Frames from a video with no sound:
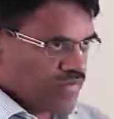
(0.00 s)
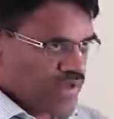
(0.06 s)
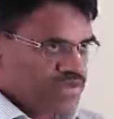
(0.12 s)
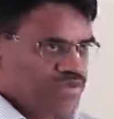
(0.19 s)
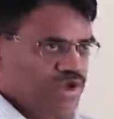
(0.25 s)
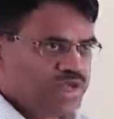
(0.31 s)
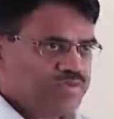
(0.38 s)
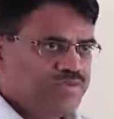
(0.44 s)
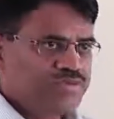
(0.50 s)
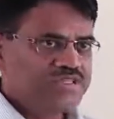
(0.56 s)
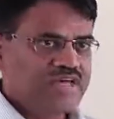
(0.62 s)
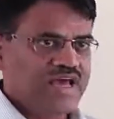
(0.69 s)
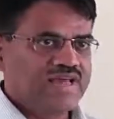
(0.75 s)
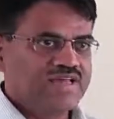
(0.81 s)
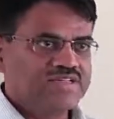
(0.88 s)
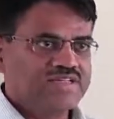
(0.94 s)
So input
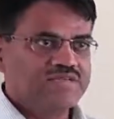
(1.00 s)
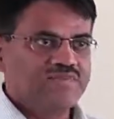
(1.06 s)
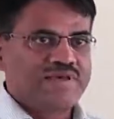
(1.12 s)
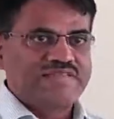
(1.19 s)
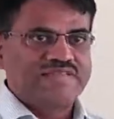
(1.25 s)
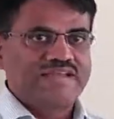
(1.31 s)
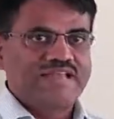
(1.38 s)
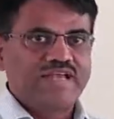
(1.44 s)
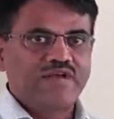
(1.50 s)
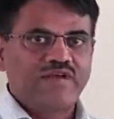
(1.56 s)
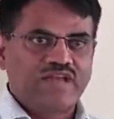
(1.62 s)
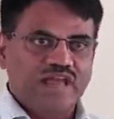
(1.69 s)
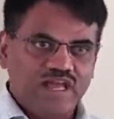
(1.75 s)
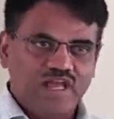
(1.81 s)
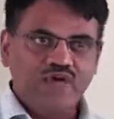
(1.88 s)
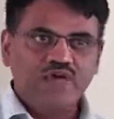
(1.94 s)
size is basically you
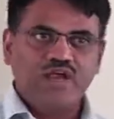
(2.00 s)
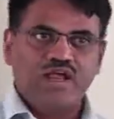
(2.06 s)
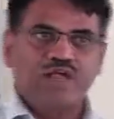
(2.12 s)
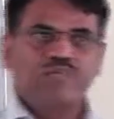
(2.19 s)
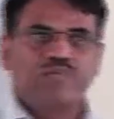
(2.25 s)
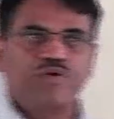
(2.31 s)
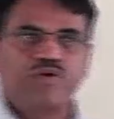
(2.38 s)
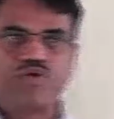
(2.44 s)
take your input,